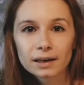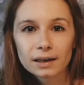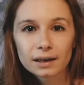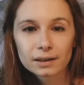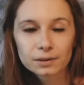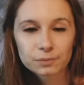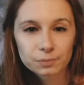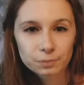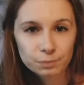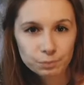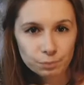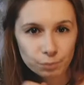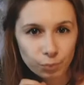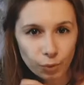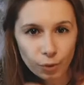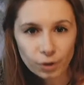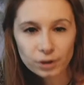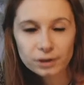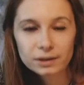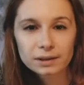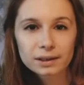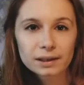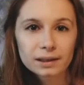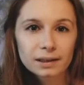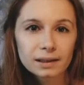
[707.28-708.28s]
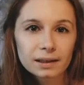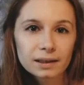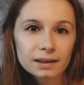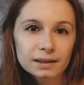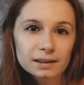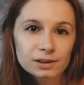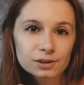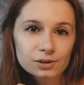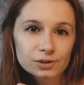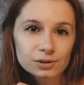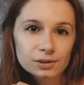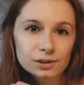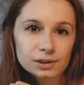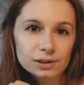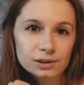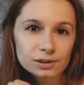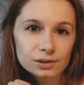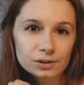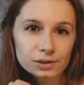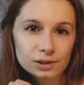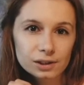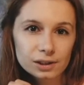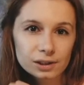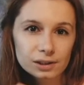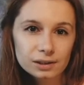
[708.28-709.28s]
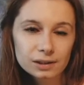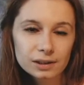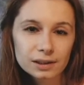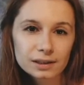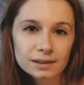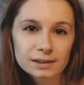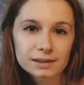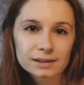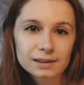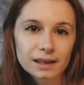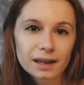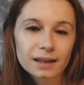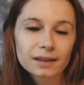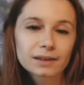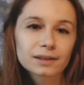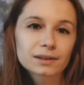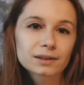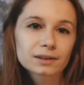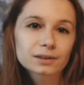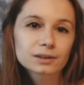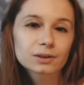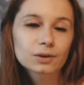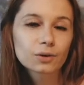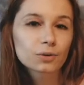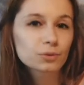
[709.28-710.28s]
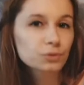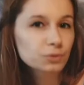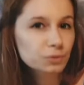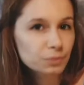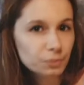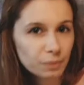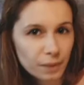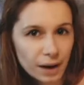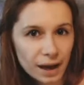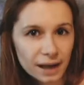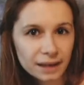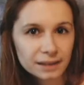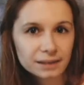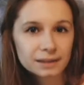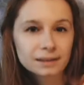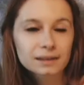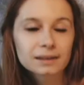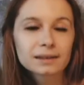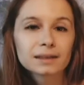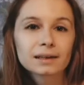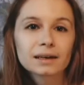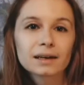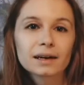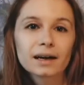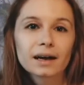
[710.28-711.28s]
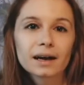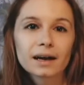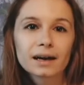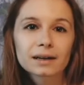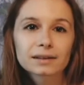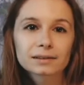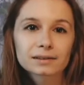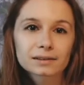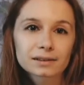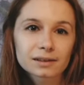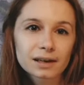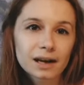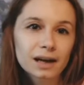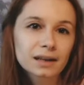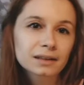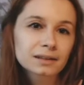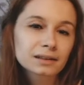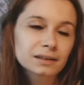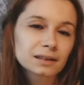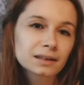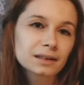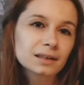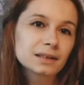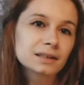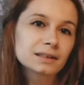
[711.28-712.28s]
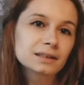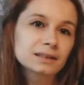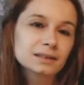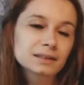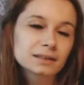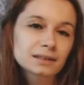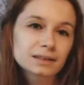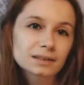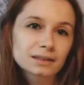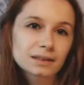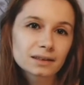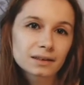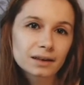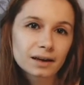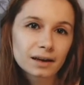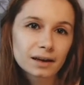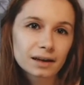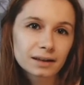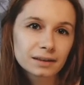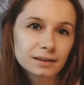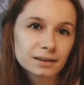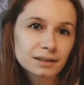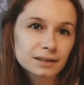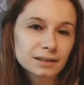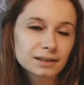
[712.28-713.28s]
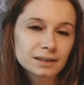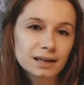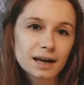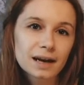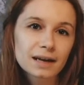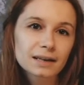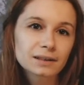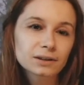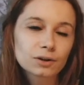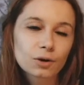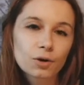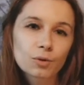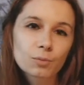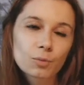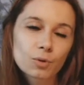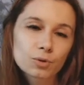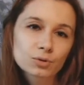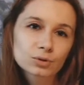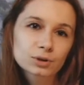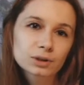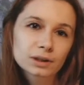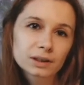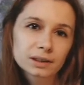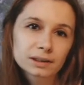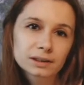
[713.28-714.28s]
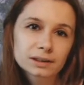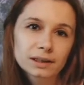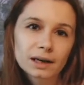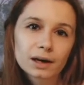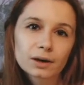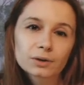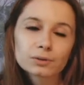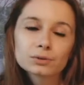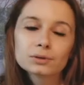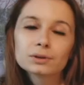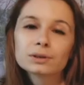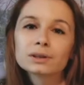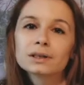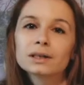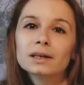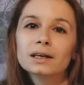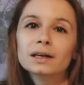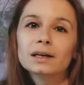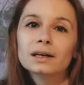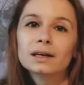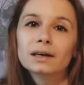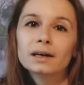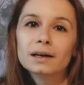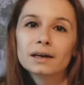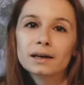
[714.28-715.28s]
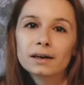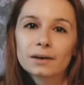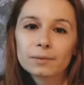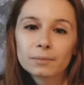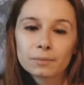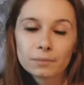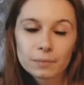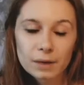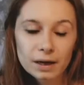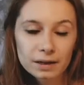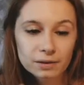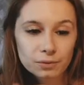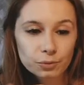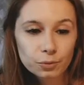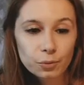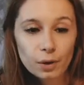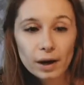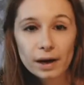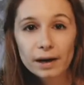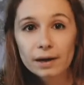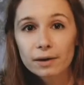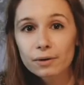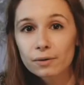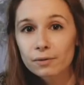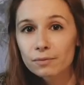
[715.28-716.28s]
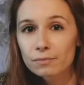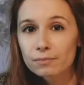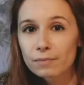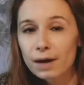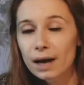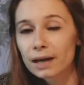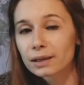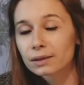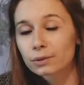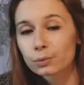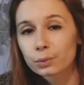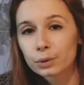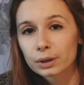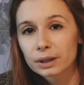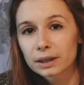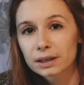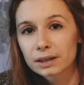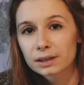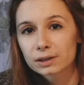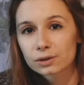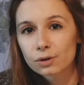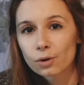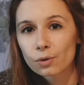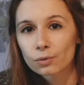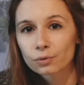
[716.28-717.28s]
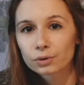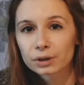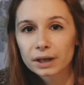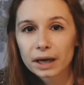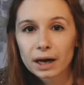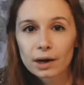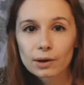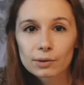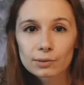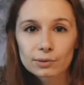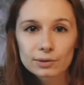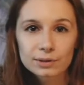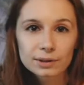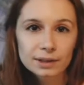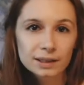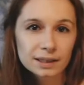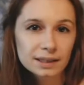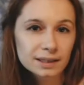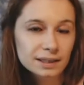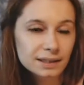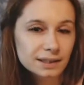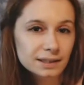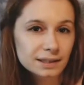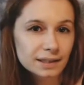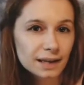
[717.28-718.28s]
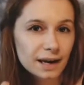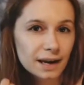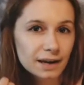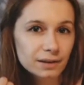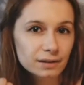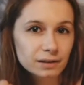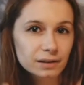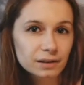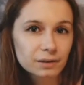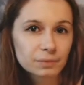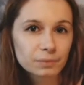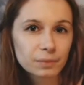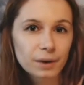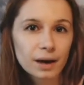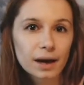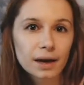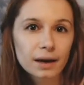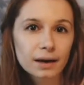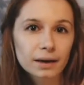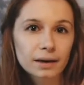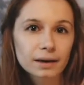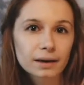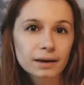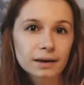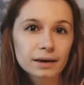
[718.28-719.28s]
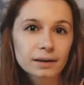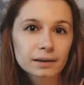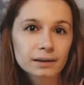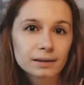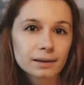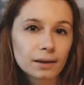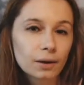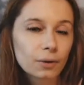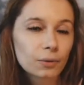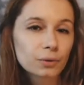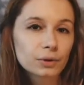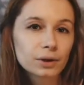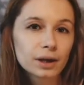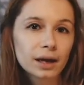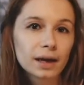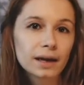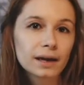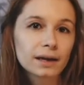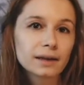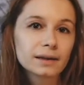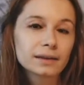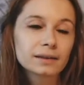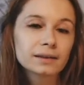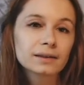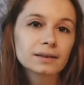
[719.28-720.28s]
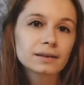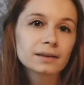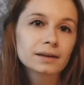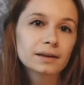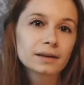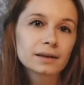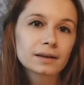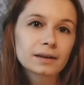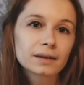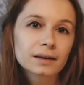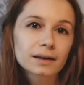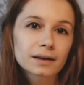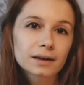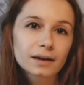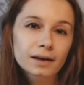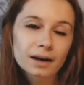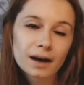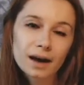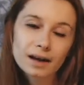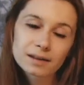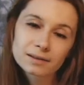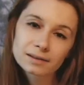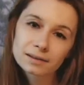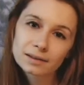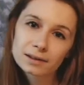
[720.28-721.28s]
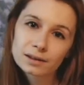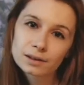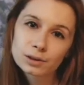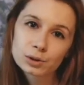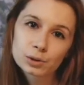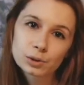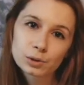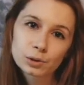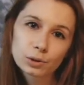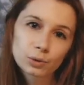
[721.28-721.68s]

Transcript: it pointedly is centered on Mat and Rand is at the side almost cut out. And while Mat, with his own doubts, is staring back at Logain, Rand is